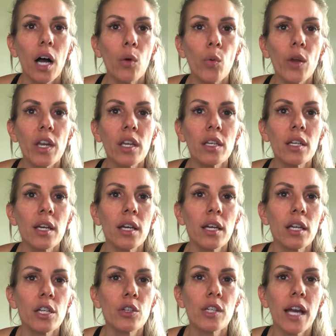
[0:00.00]
When
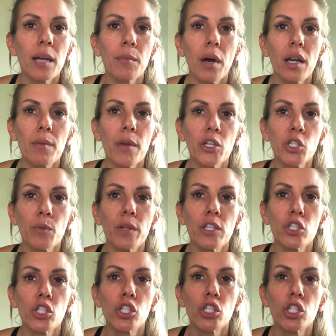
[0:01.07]
you take body measurements,
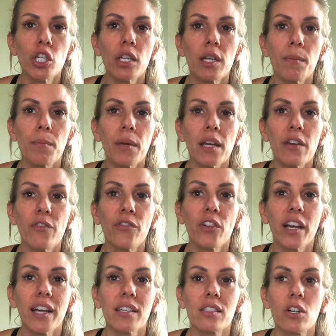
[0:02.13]
should it be
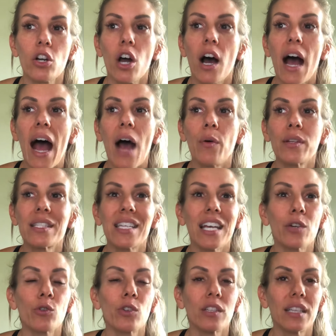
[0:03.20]
flexed or not? I would
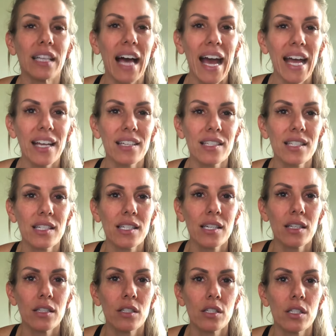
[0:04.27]
say relaxed,
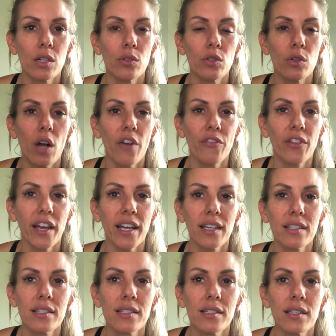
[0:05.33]
so do not flex.
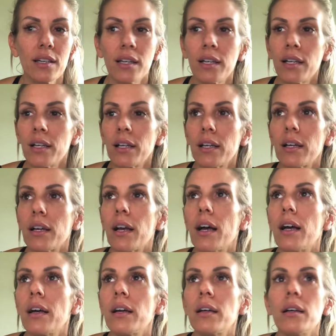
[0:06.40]

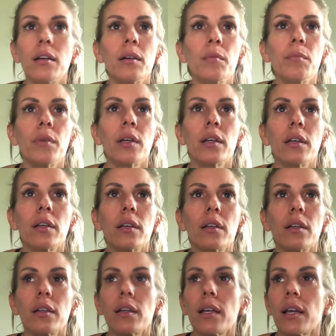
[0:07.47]
And
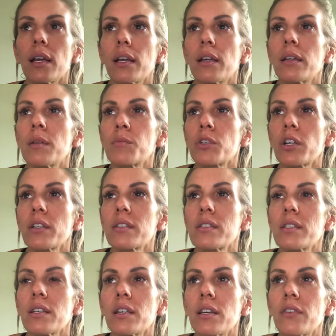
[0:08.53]
I'm trying to
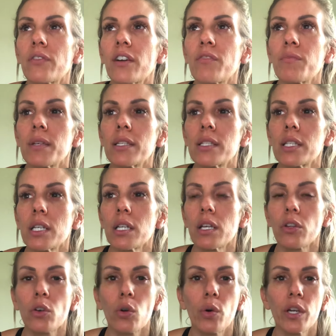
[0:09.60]
see if I've missed any
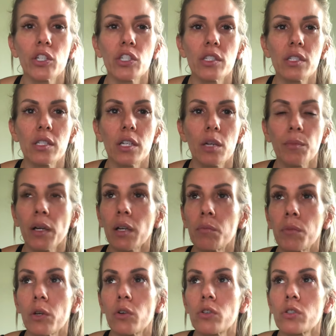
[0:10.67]
other questions here. My
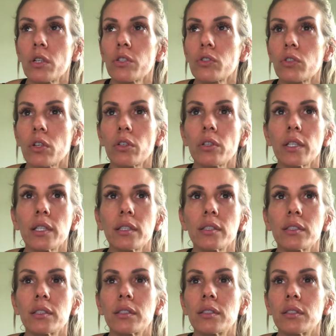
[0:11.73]
computer's not scrolling.
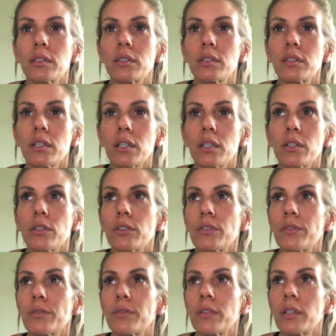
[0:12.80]
So,
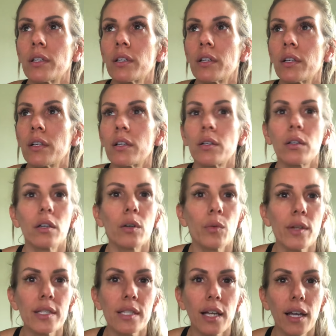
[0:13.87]
hold on
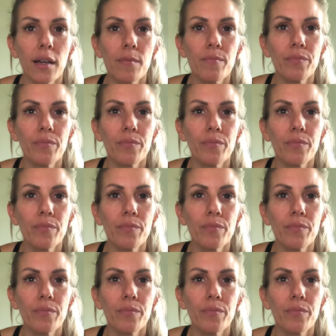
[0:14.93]
a second.